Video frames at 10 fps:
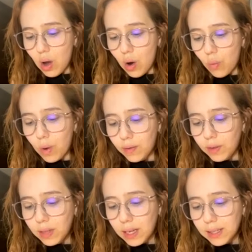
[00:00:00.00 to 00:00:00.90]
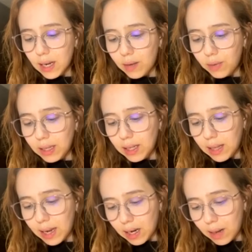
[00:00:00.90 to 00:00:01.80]
One of the things that I really
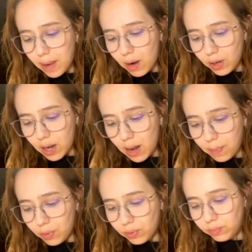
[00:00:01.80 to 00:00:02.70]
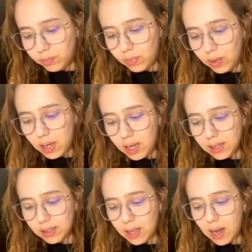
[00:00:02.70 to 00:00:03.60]
like about apple
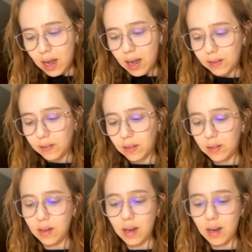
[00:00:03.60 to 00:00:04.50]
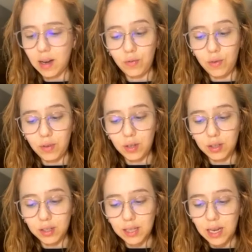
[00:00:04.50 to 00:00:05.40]
is that, I don't know if you've heard the
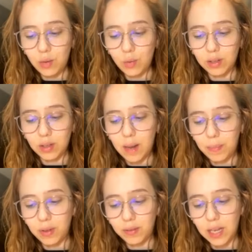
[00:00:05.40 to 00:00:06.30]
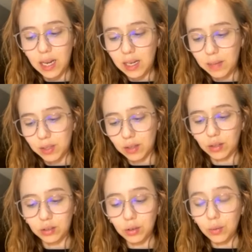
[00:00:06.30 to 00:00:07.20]
saying, one apple a day keeps the doctor
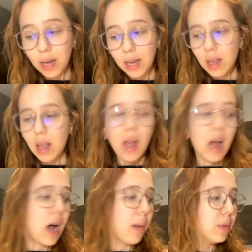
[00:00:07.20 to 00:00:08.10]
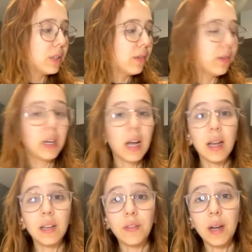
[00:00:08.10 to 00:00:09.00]
away. Apples are very high in
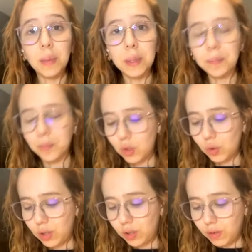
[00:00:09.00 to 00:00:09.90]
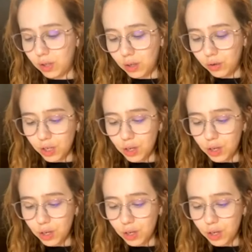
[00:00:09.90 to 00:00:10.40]
fiber, so they're very good for you.